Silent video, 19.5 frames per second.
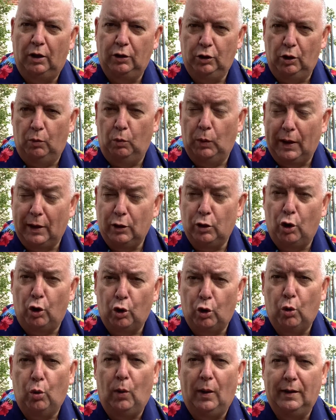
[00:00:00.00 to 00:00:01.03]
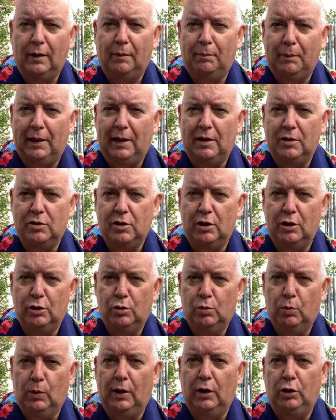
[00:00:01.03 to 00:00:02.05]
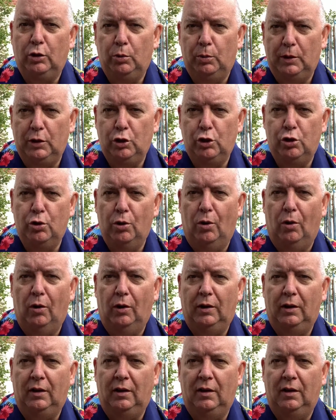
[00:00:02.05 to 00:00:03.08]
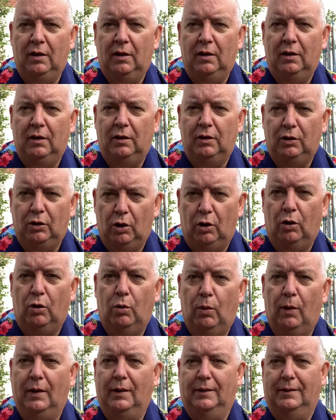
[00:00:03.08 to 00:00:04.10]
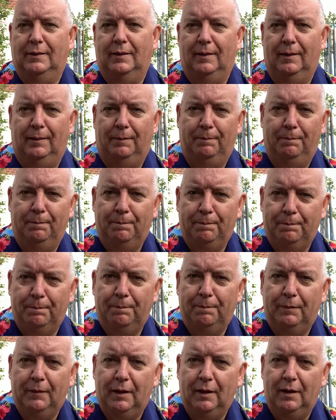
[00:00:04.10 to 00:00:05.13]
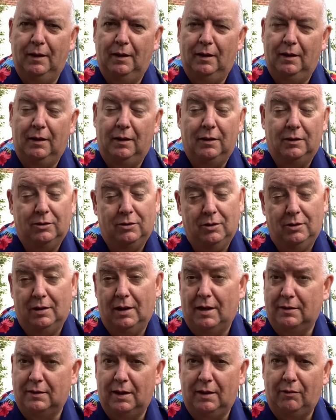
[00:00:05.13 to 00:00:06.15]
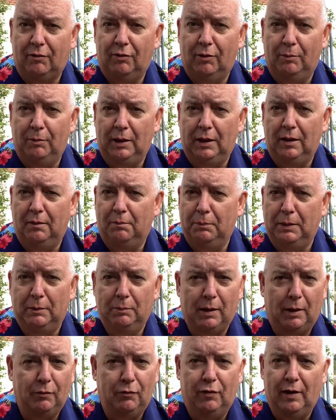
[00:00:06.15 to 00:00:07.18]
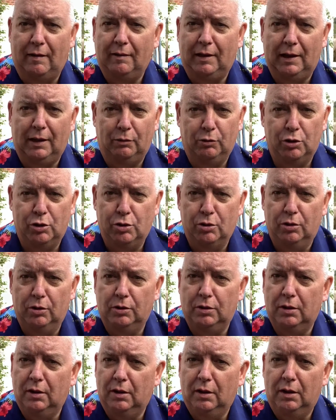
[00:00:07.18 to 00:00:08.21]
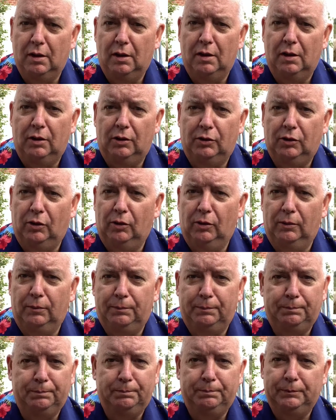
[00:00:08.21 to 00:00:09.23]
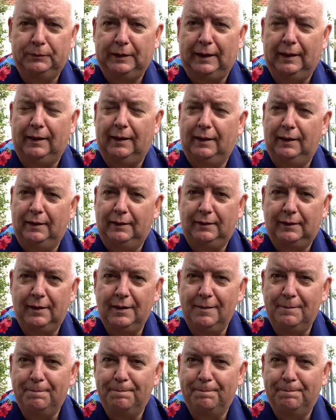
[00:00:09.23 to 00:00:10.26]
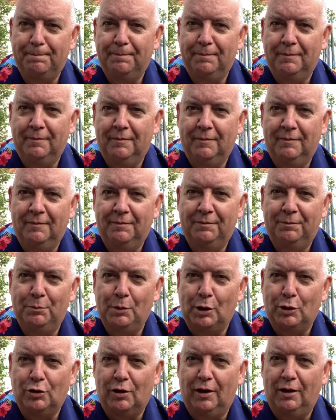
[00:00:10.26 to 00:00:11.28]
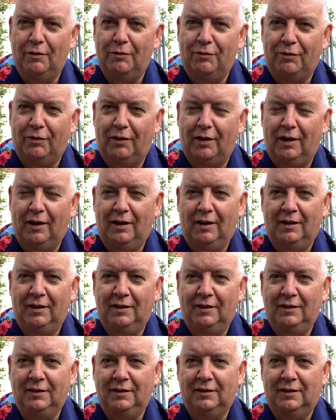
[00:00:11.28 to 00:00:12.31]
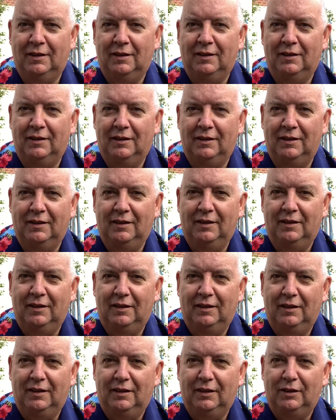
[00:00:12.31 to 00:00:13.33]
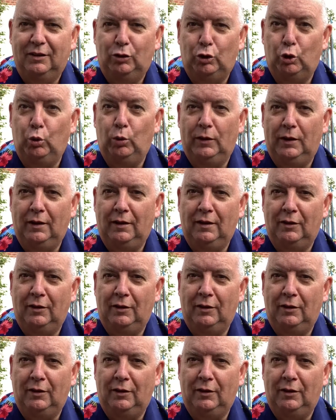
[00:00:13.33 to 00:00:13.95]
where your quiet place is, where you enjoy your quiet time. So that's it from me and my very loud shirt. So take it easy, much love, and tune